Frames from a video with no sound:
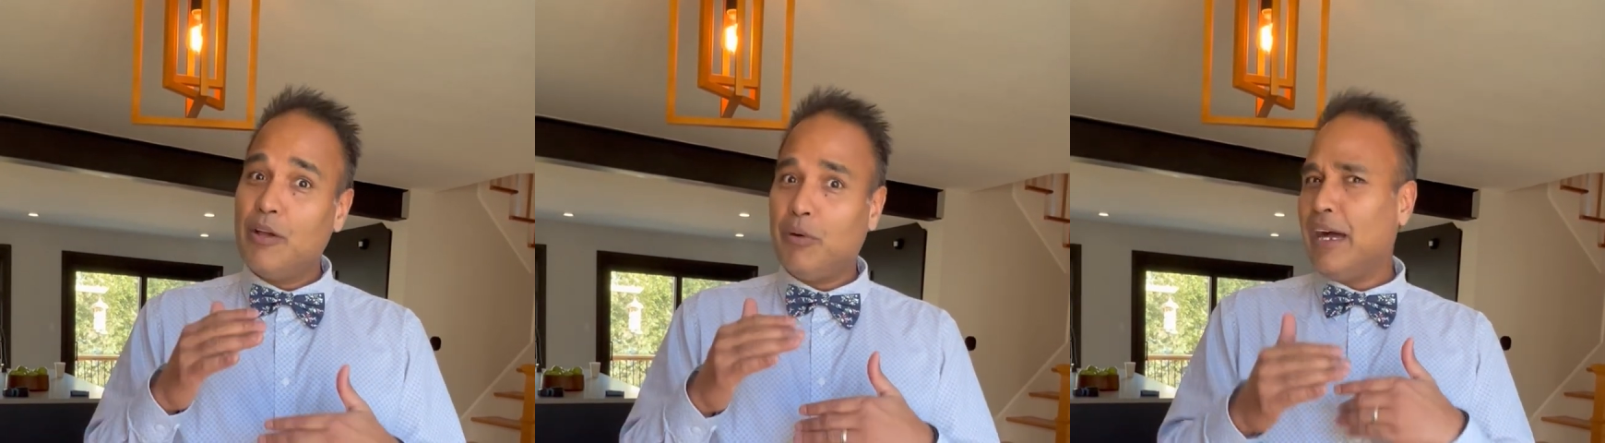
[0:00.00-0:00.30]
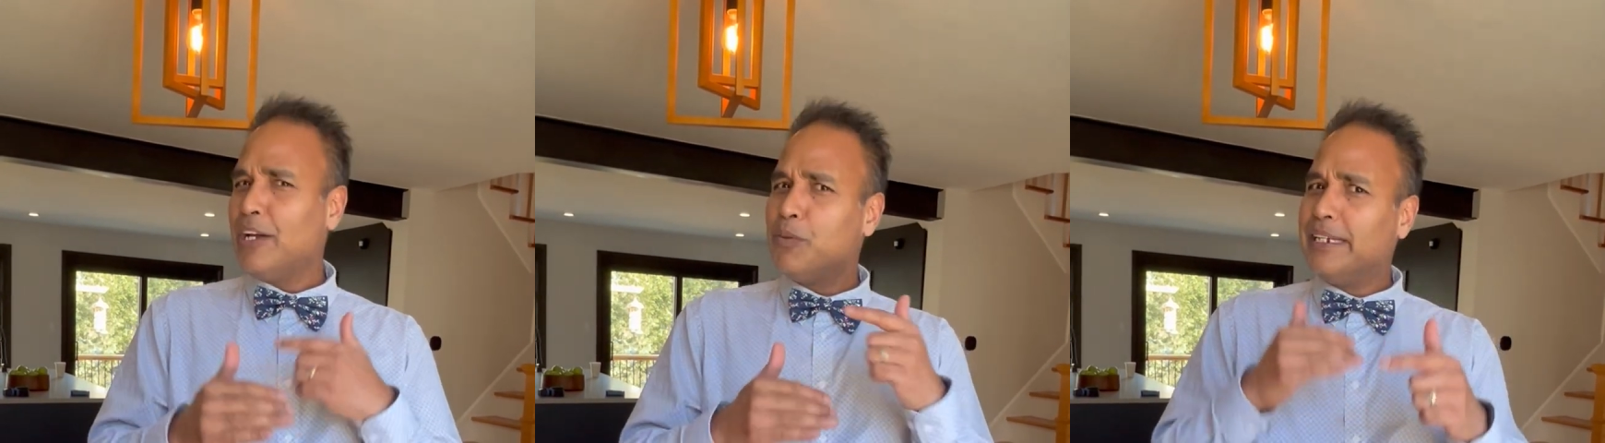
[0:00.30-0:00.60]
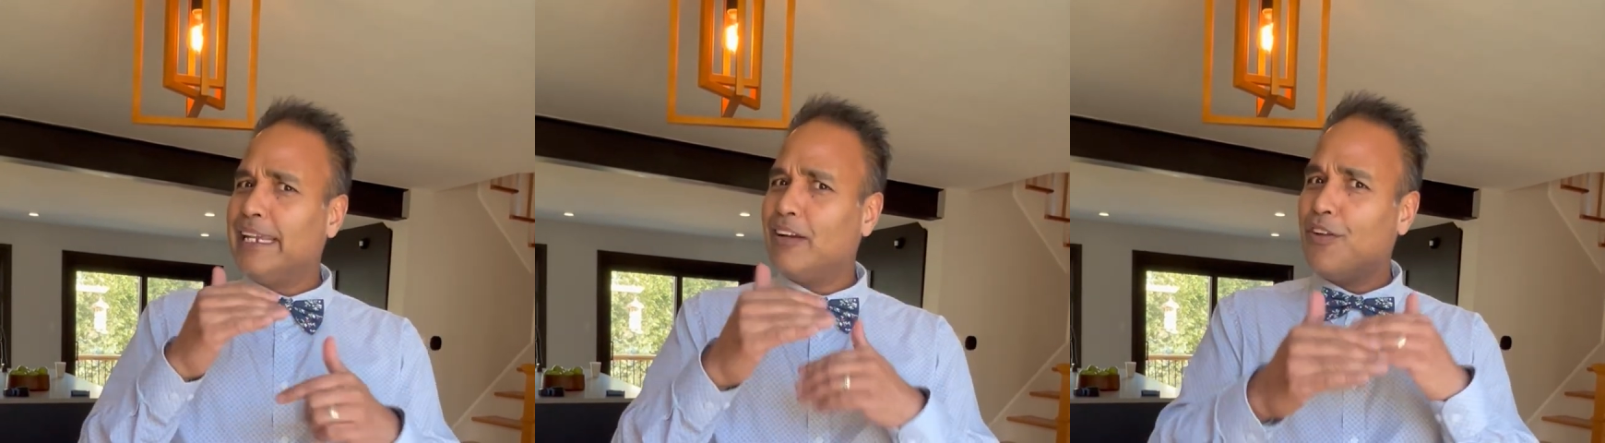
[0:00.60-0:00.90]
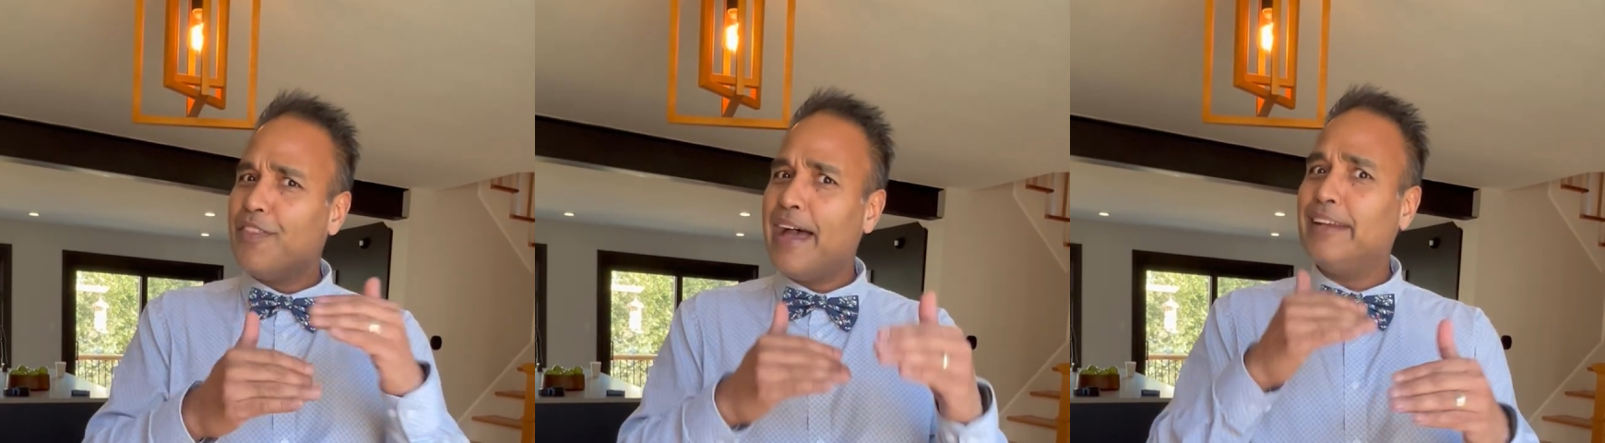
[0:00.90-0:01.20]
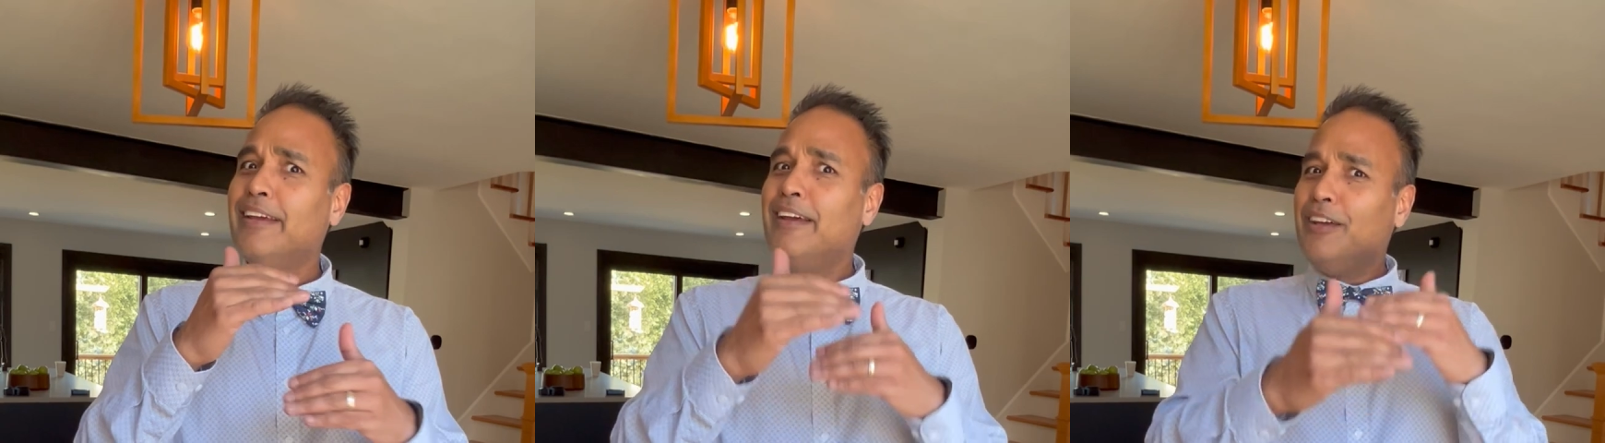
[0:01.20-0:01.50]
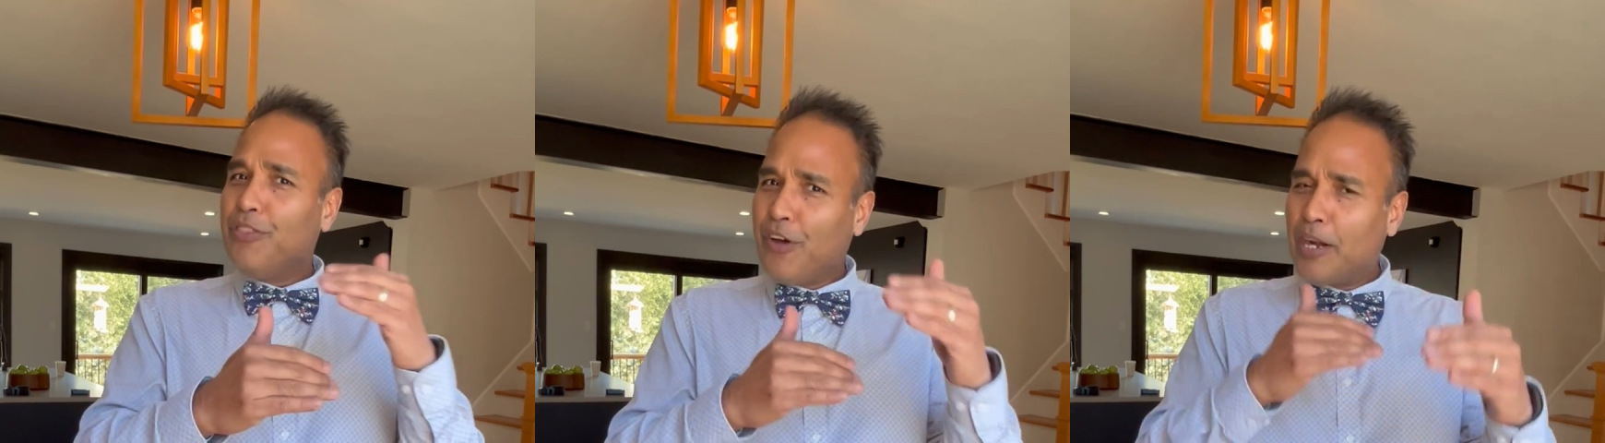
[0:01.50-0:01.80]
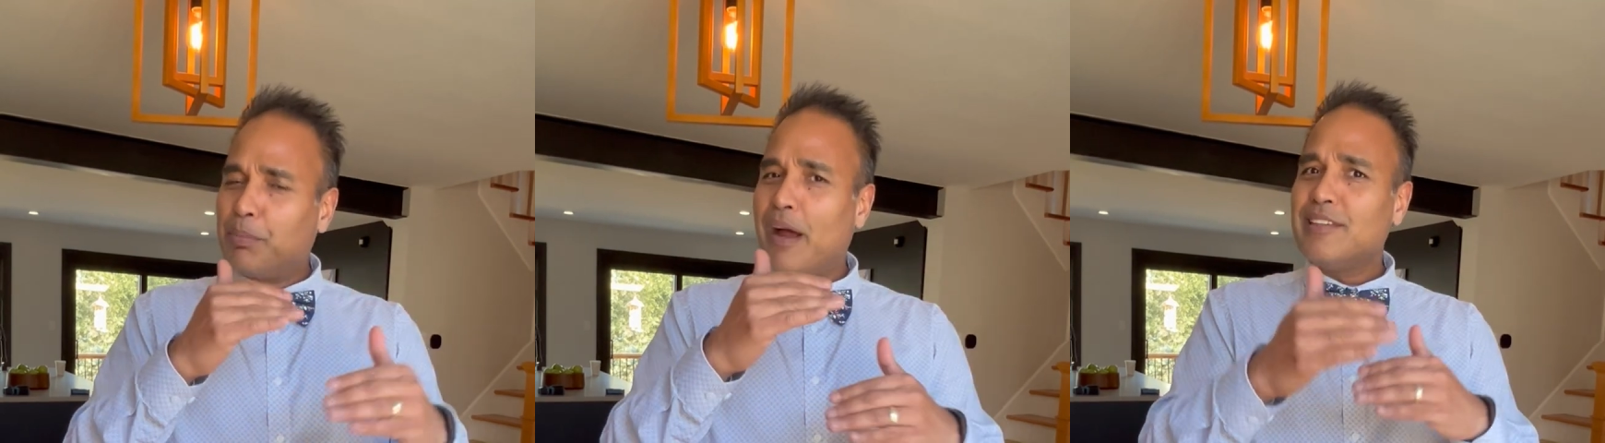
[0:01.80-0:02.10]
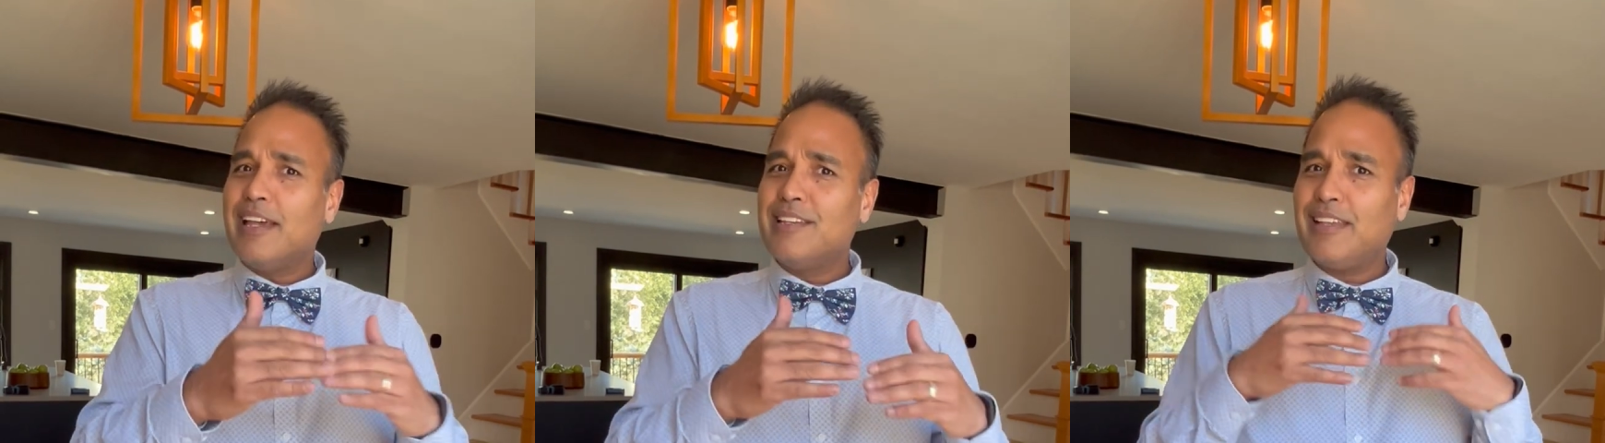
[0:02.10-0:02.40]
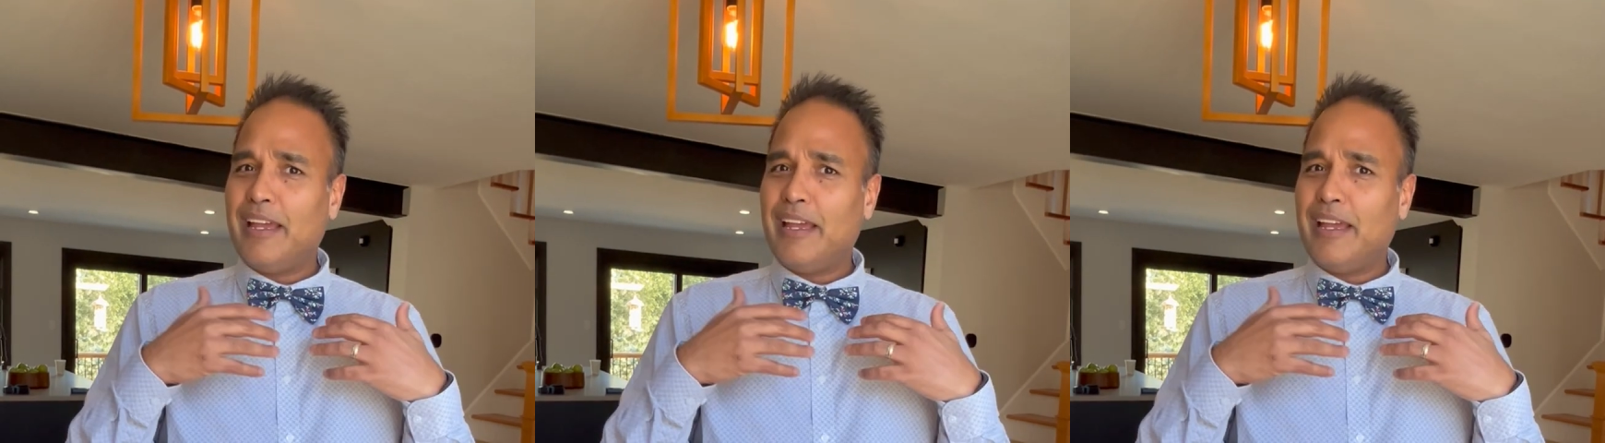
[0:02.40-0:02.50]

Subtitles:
well, how do I get on that thought process